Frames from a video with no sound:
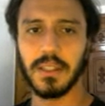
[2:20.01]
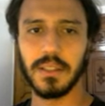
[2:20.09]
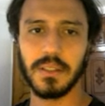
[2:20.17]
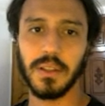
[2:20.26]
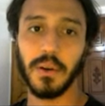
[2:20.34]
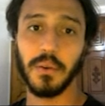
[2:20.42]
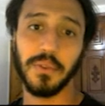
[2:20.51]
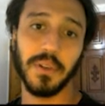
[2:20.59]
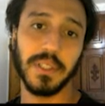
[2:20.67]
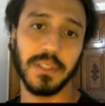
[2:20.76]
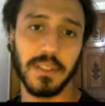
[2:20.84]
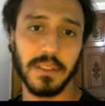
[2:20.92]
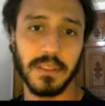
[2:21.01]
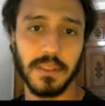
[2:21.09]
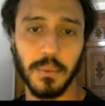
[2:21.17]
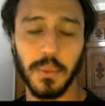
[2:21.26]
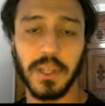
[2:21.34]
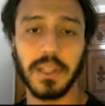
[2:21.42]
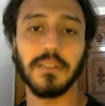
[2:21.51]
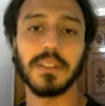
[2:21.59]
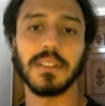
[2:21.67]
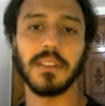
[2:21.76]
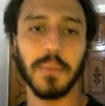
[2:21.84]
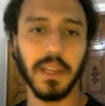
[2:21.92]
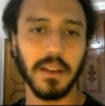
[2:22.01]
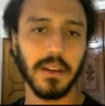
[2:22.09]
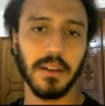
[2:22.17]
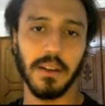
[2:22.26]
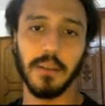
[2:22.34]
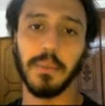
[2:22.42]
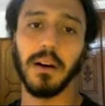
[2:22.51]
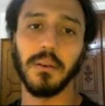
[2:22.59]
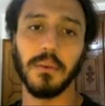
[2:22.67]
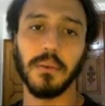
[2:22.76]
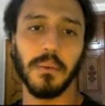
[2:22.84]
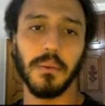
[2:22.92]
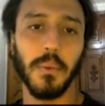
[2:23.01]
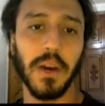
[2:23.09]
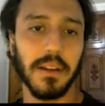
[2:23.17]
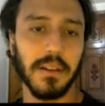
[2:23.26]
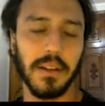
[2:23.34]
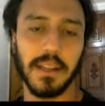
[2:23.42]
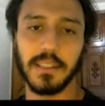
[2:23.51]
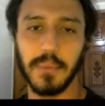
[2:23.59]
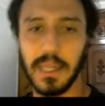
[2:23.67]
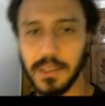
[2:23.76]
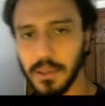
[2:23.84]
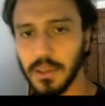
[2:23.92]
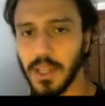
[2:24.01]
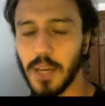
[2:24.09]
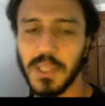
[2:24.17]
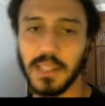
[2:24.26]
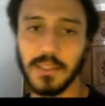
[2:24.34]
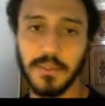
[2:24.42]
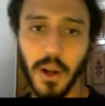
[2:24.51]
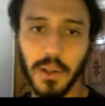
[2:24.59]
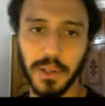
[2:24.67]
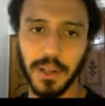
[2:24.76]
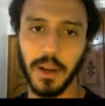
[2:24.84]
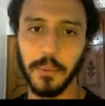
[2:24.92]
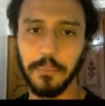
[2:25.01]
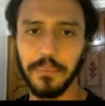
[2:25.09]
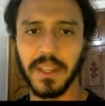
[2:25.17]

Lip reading: So, for instance, when given some data about when asymmetrical objects fall or not,